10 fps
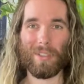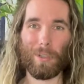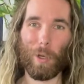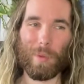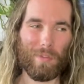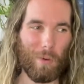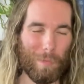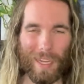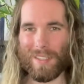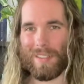hoping for,
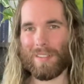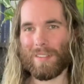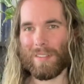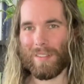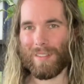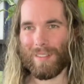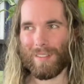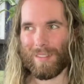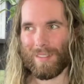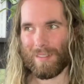but
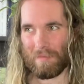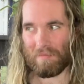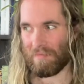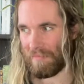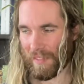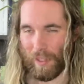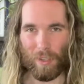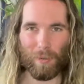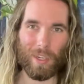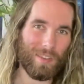if I
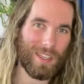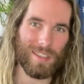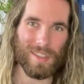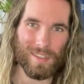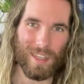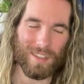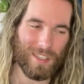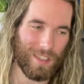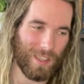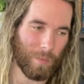can run it, that's
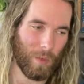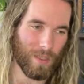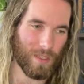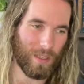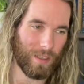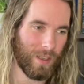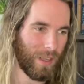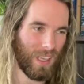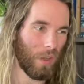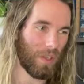ticking that box, and then
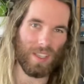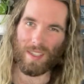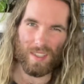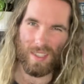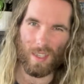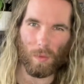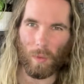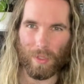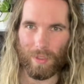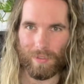we can consider
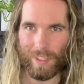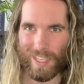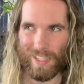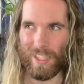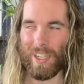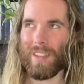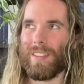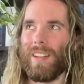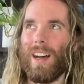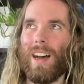what we do for next year.
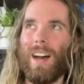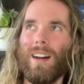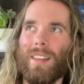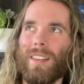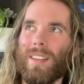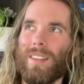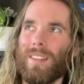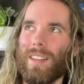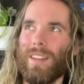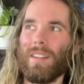I think
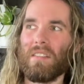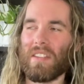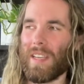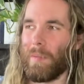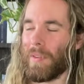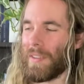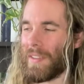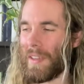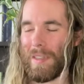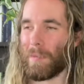that December is
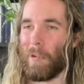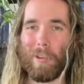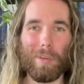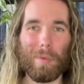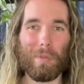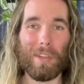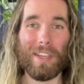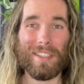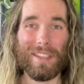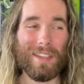at this point going to be pretty
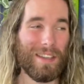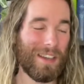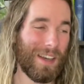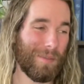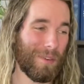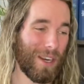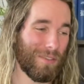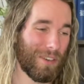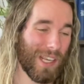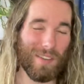easy,
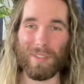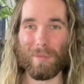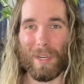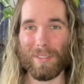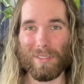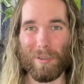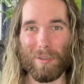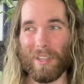recovering after the marathon,